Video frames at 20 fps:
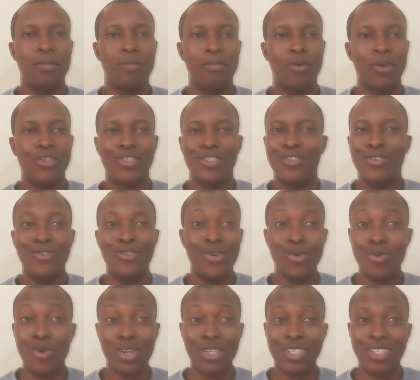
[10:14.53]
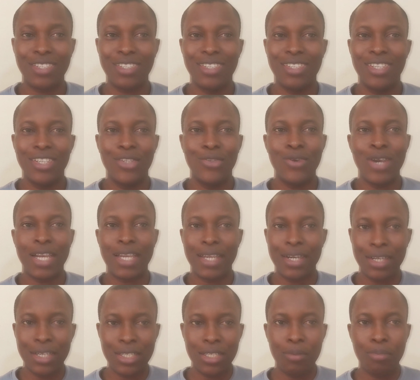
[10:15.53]
But do you know what? You are
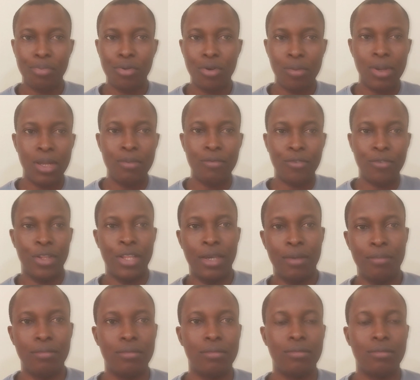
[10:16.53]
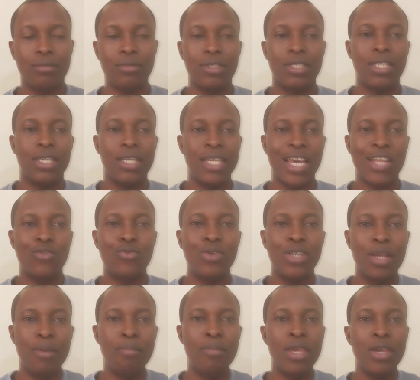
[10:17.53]
creating problems for them that
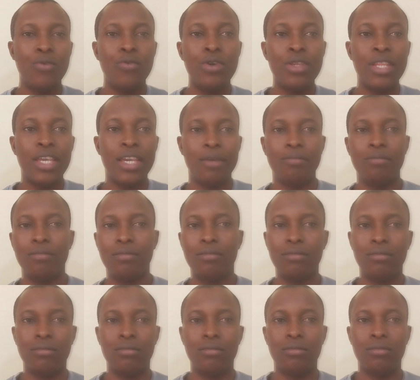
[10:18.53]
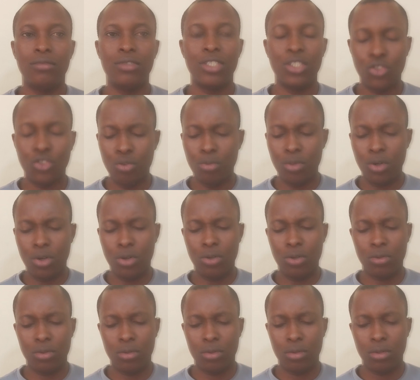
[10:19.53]
will remain with them till
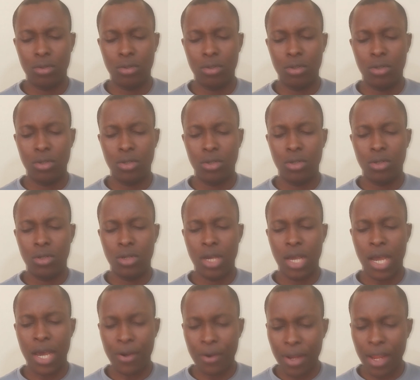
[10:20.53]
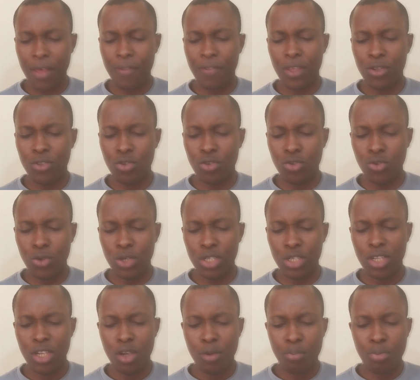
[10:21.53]
tomorrow. Another thing to do
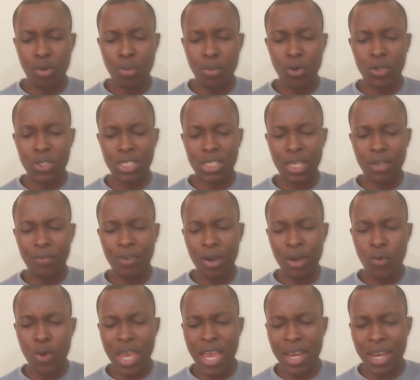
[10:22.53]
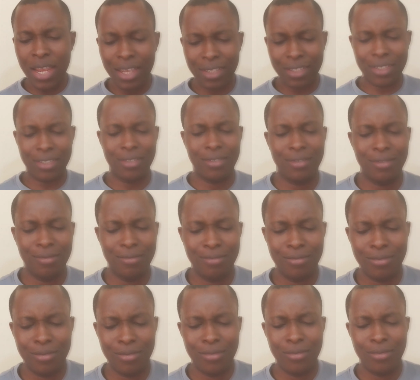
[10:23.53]
is promote self-awareness.
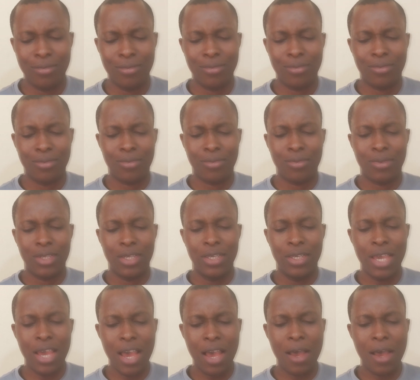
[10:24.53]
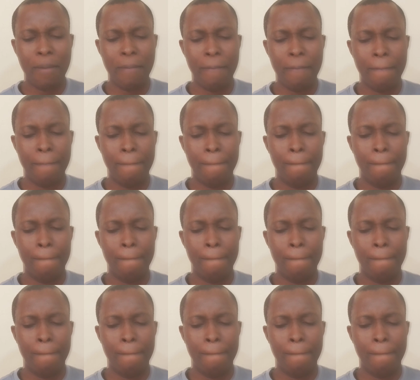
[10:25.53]
Yeah.